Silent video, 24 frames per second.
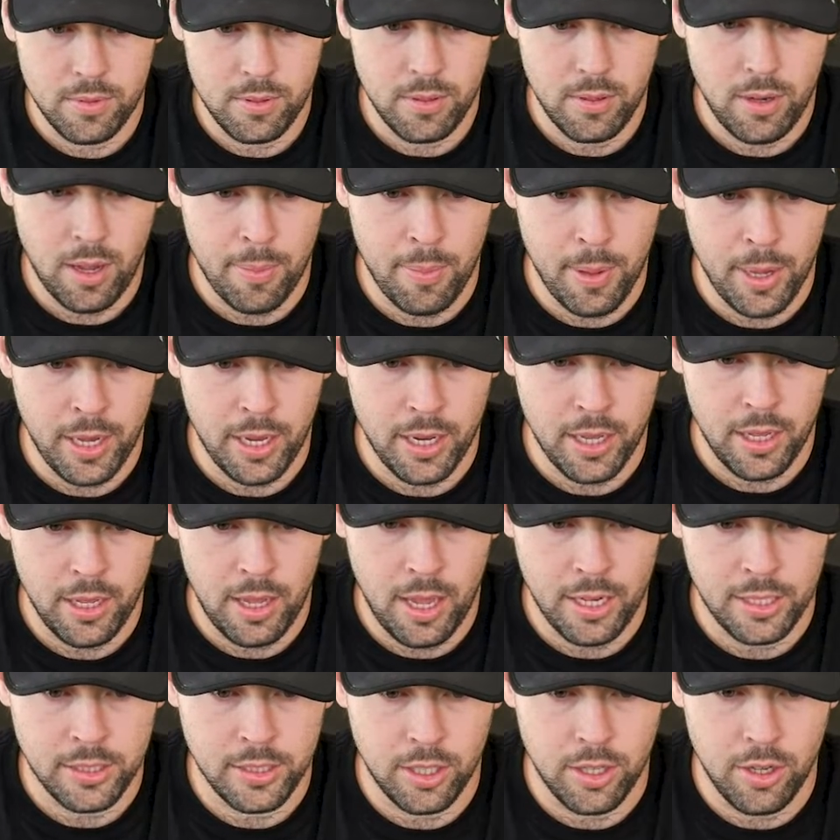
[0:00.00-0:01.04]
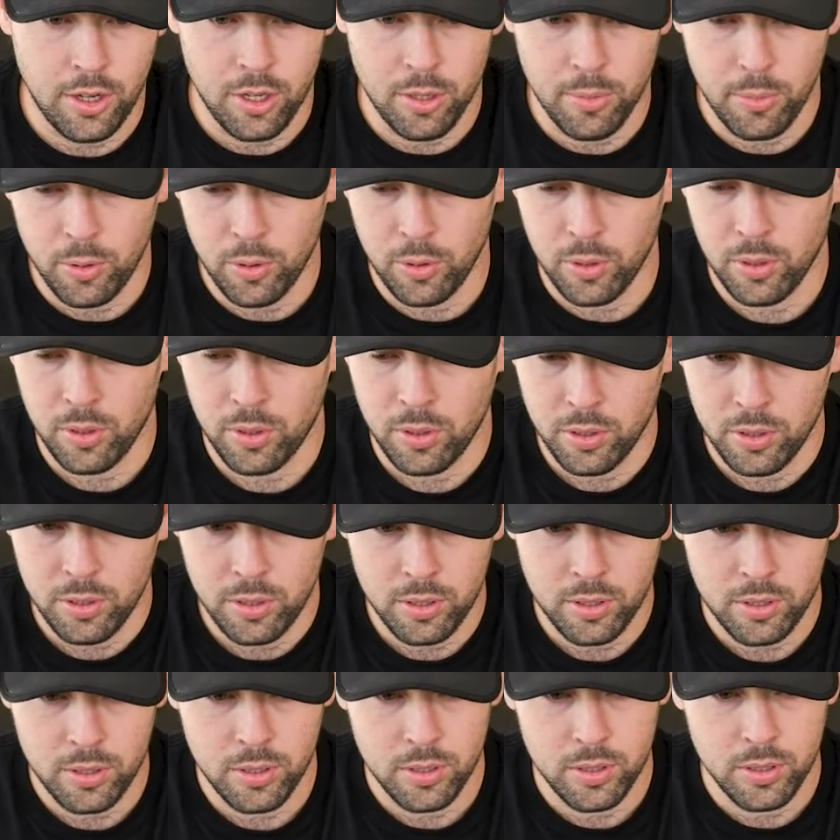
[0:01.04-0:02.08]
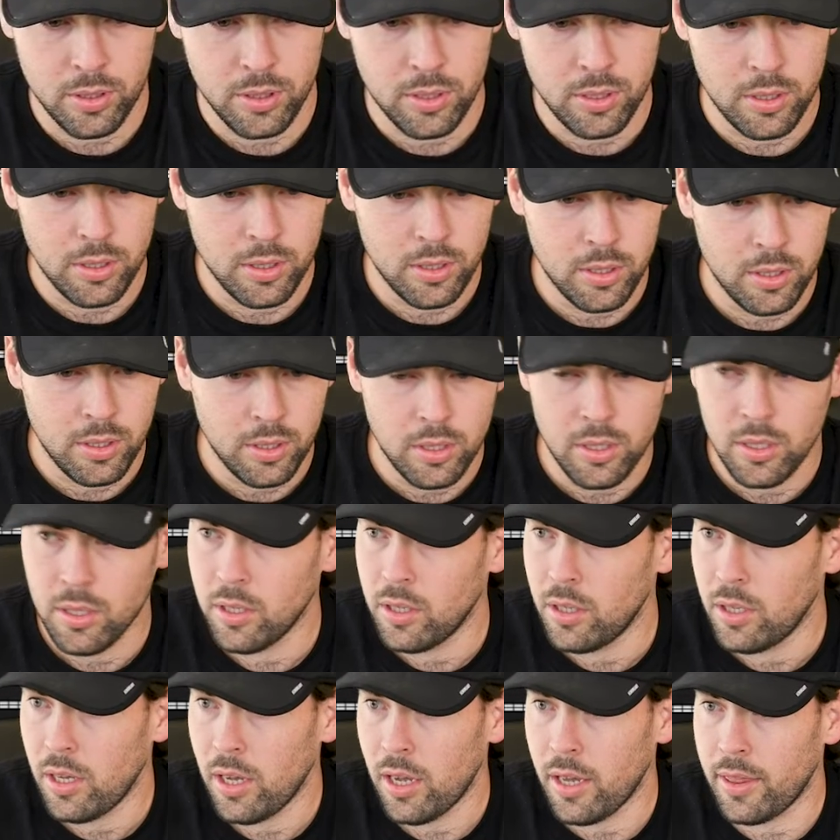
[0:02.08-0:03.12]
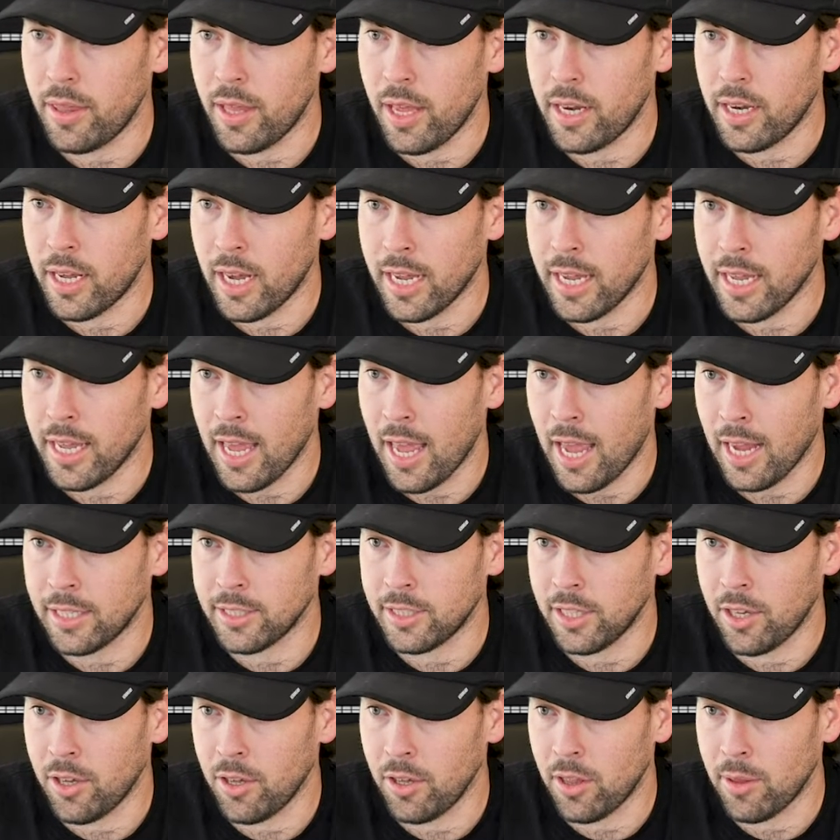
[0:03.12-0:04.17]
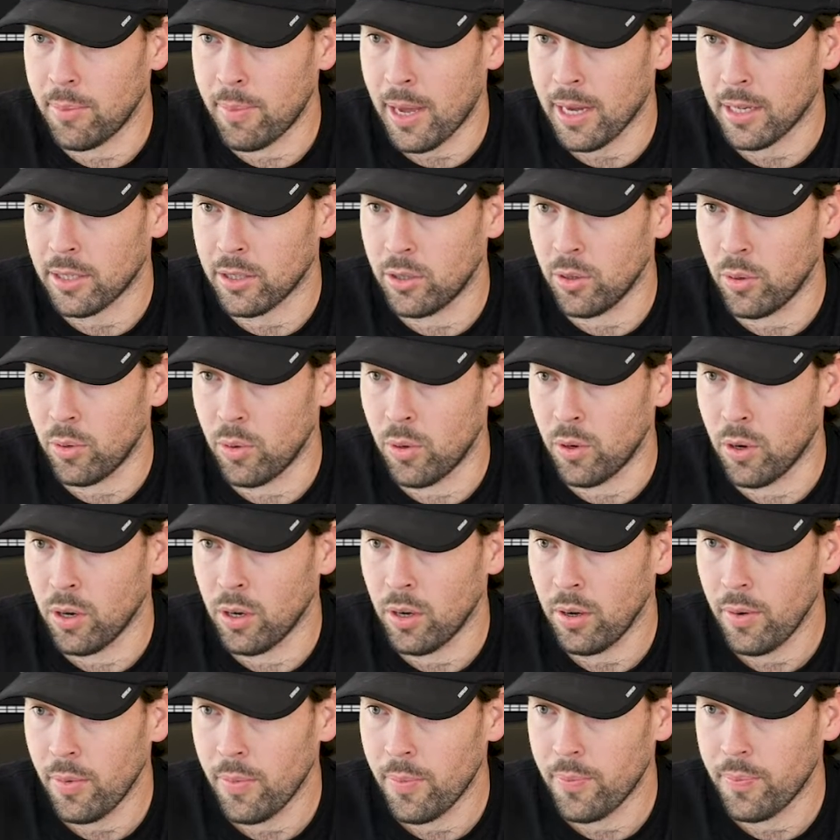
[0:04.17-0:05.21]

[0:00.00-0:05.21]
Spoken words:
I make it executable, and then I execute the backdoor.